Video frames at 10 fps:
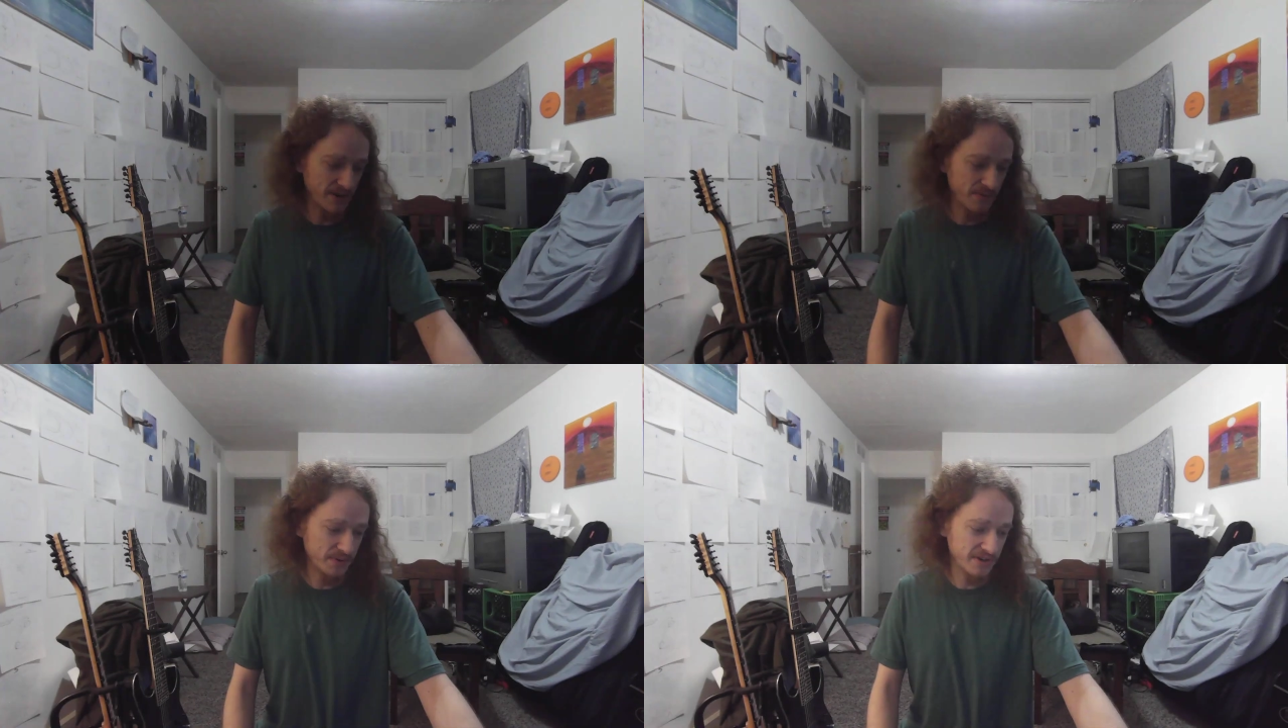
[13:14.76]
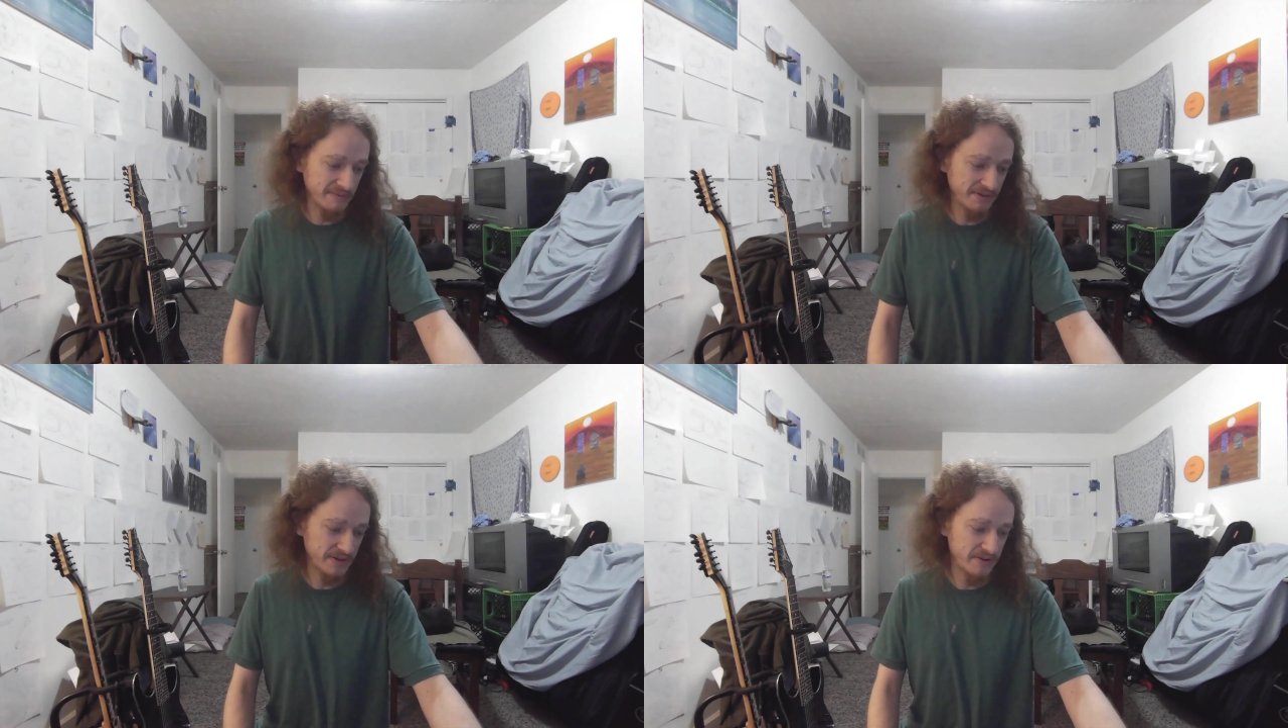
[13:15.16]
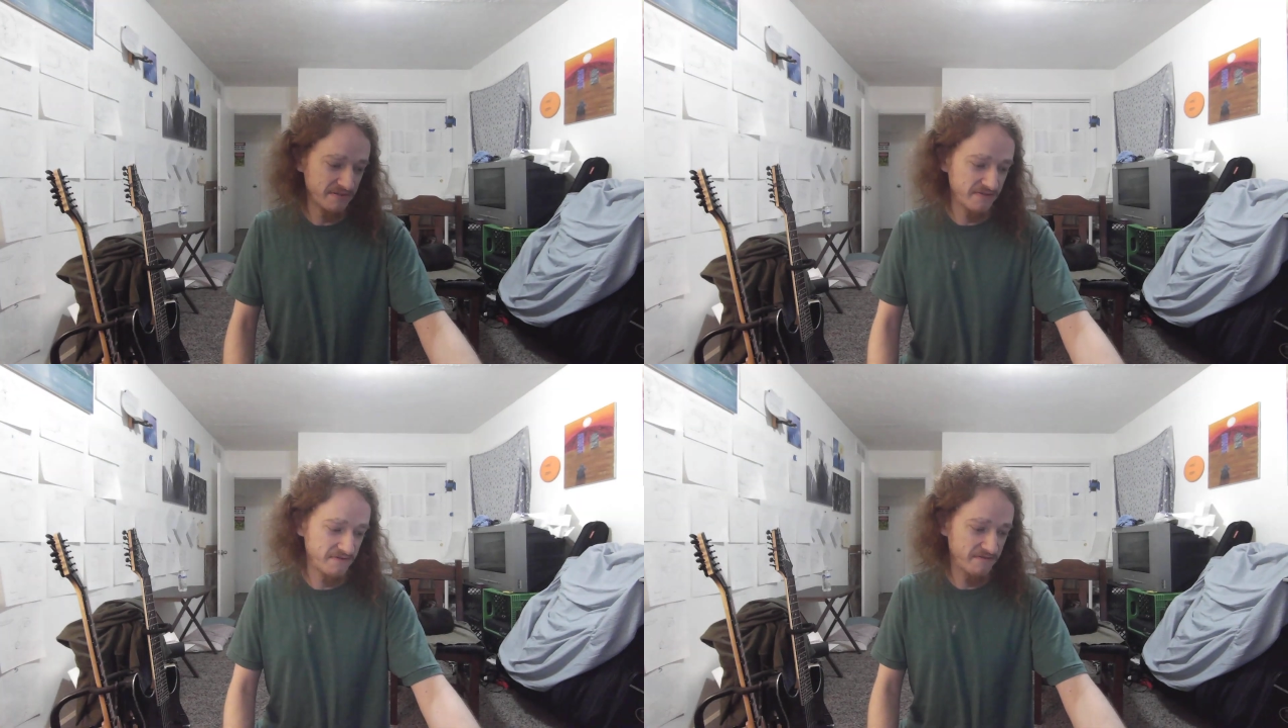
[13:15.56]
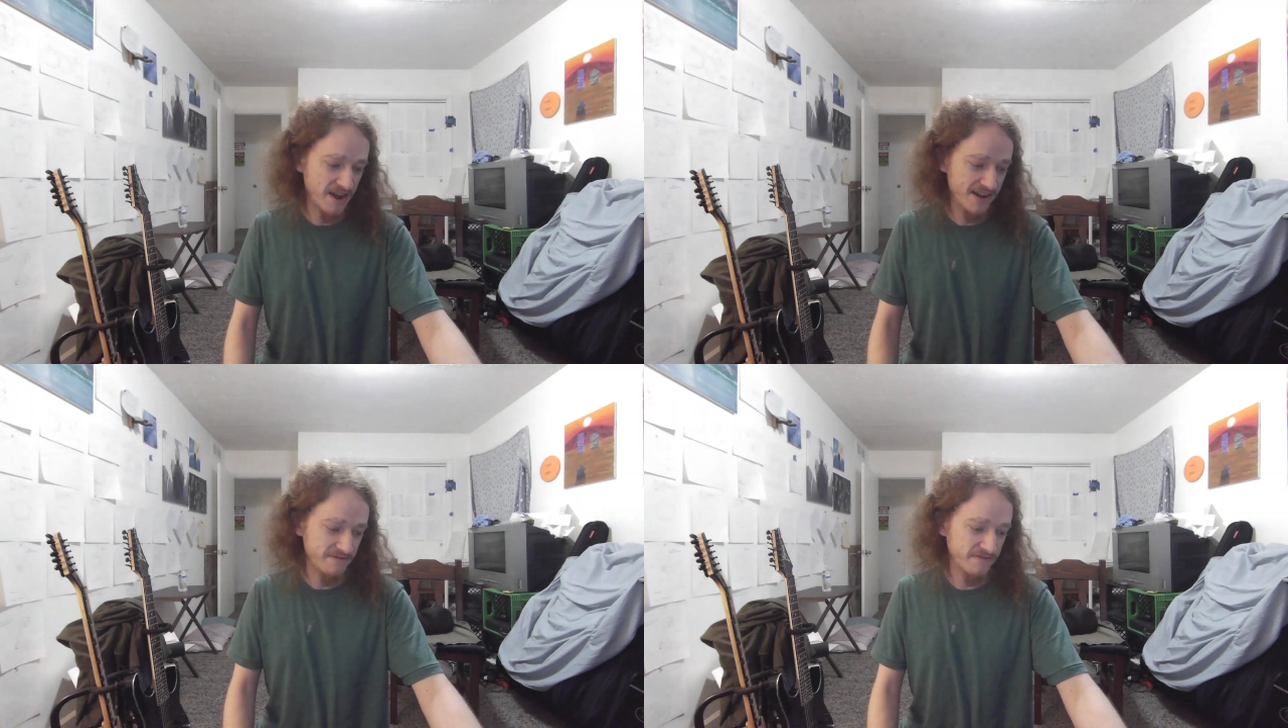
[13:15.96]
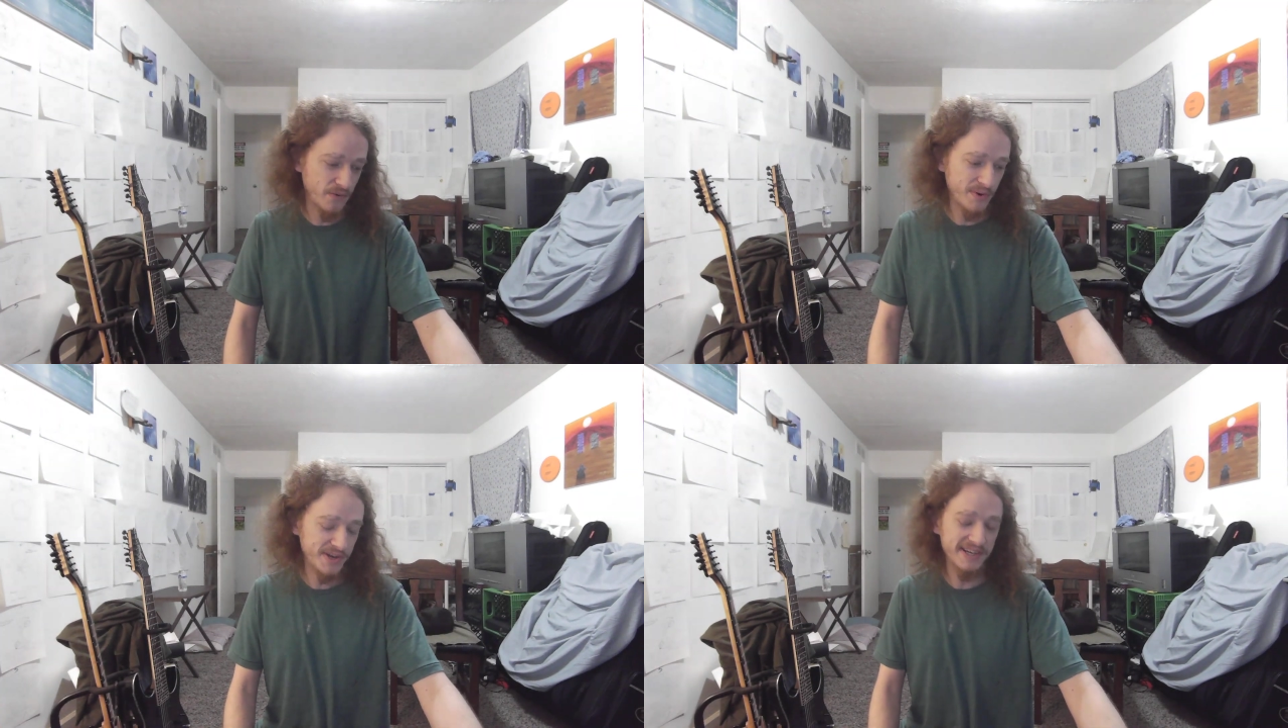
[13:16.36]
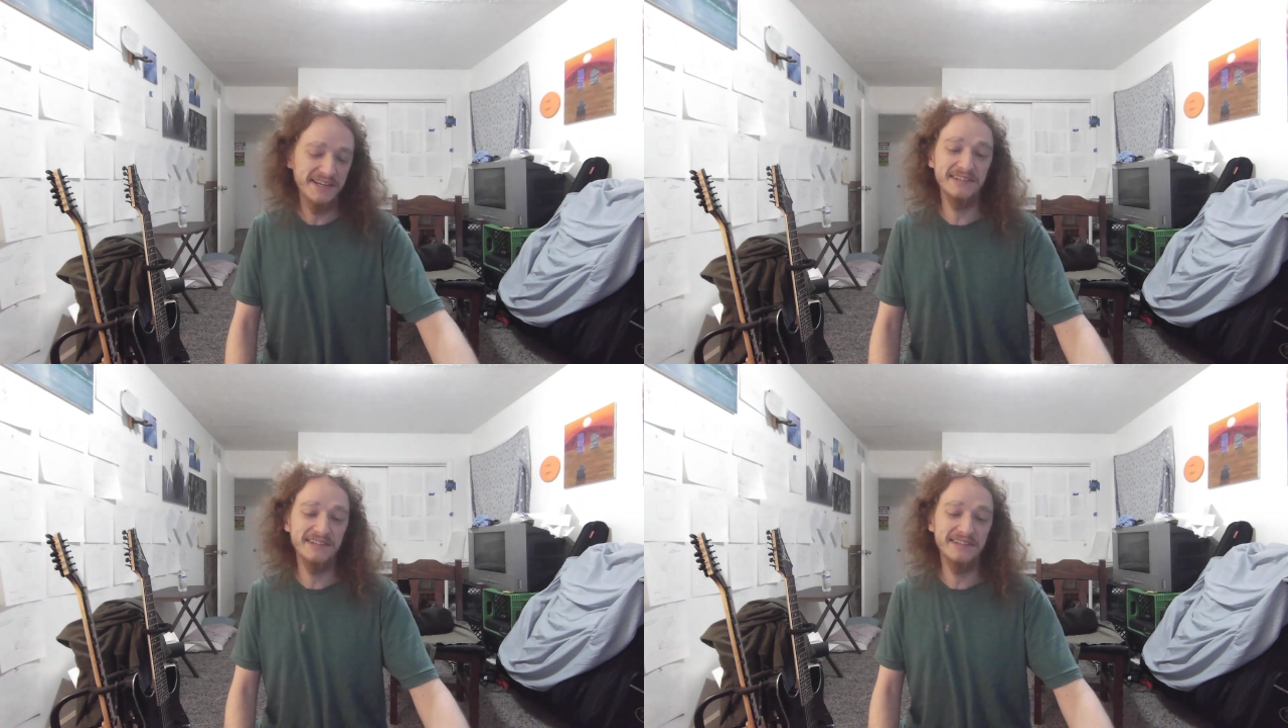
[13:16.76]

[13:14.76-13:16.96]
woke up here at 5:40, and I